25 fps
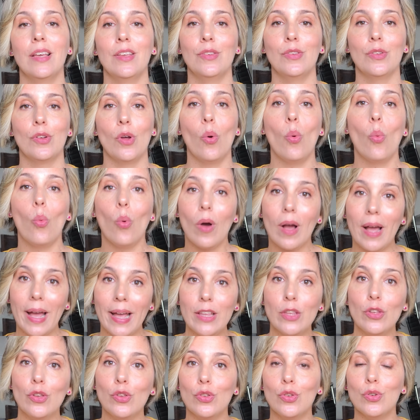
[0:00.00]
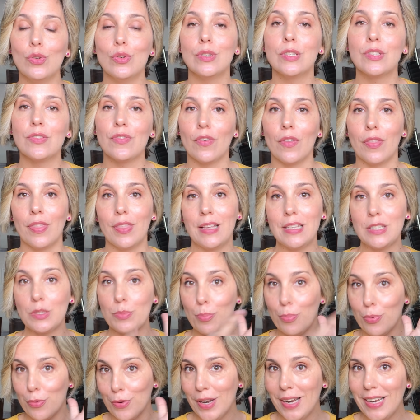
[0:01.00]
you know, what can you use from these
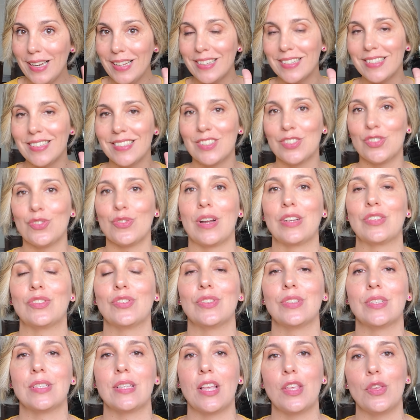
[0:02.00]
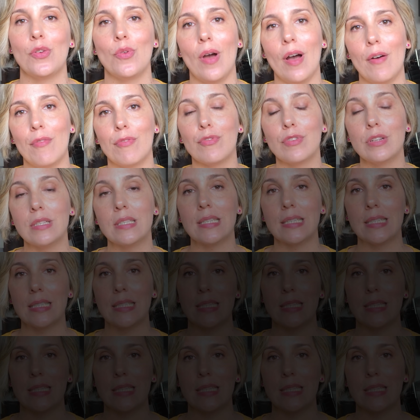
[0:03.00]
brilliant structures that you have written